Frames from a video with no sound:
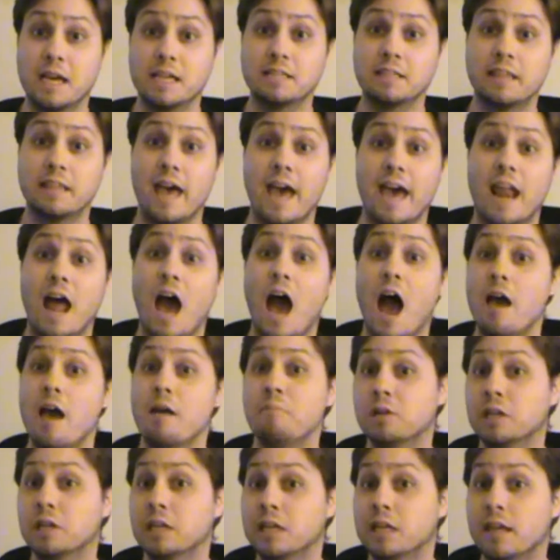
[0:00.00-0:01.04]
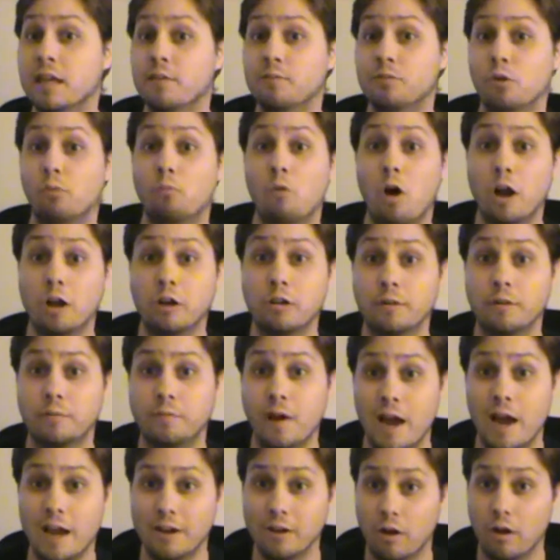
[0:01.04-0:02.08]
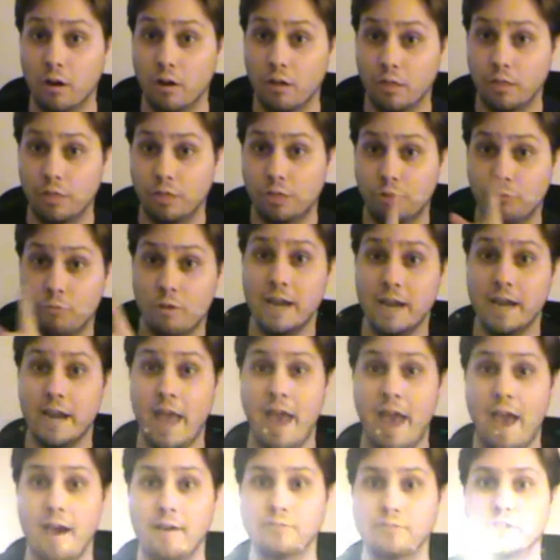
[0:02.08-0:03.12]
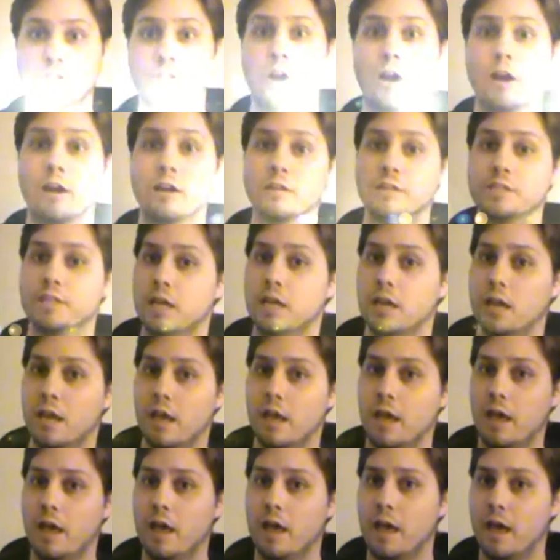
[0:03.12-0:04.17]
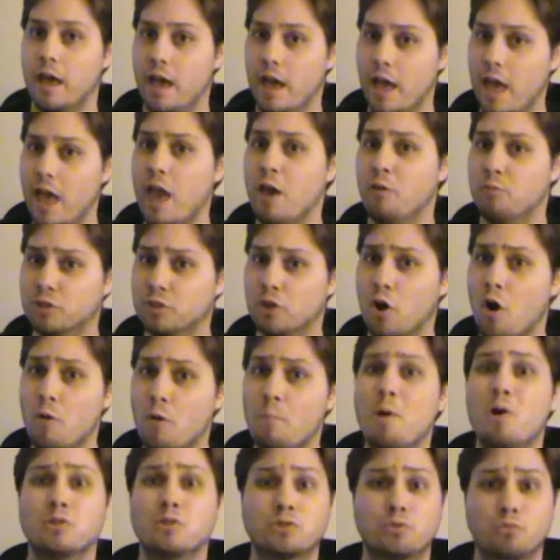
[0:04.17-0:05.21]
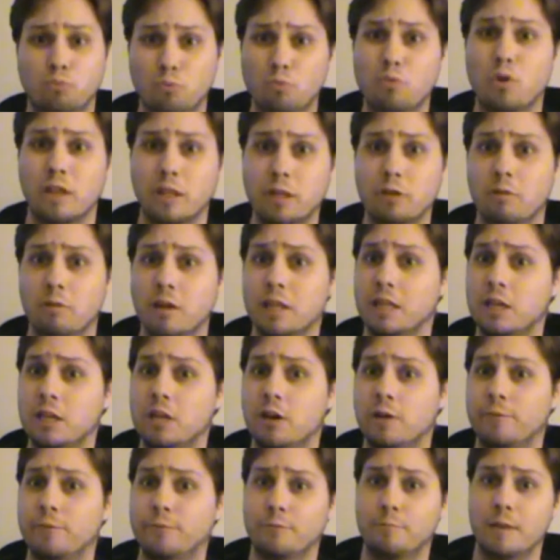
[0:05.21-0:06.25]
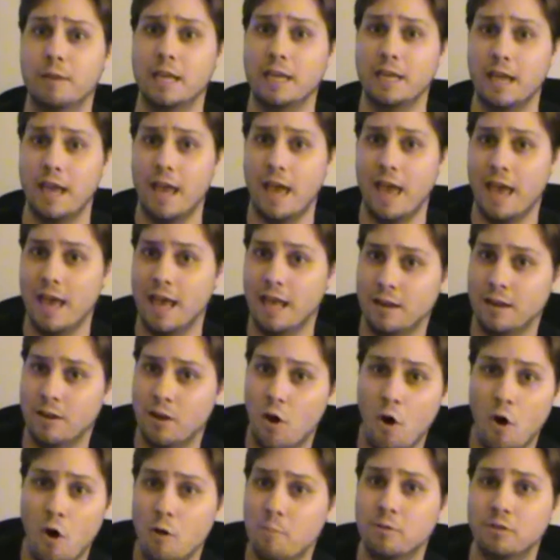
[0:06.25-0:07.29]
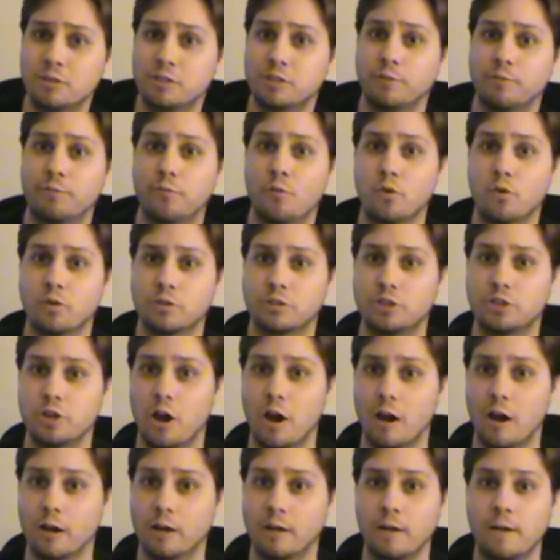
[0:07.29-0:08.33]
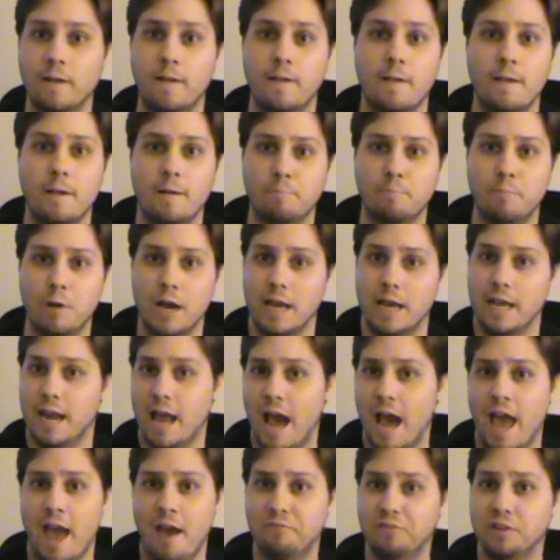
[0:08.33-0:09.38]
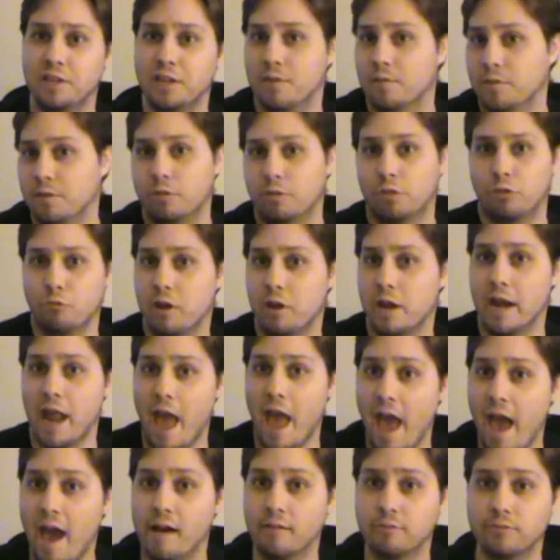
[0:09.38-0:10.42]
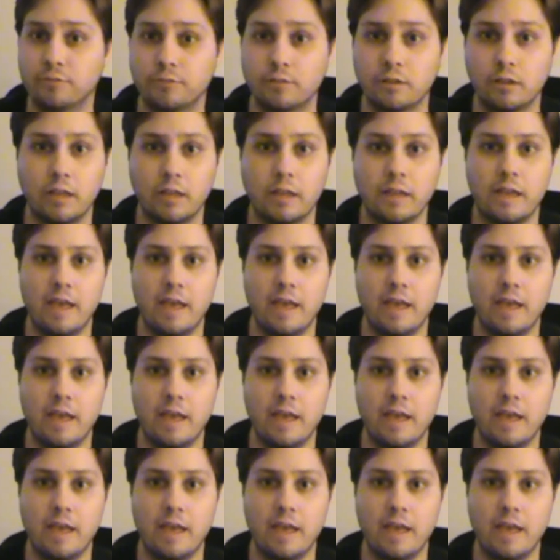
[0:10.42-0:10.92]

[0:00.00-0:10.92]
because of that, I'm going to give The Water Diviner 3.5 stars. It was almost really, really good for me, and almost a 4-star, but I have to give it 3.5.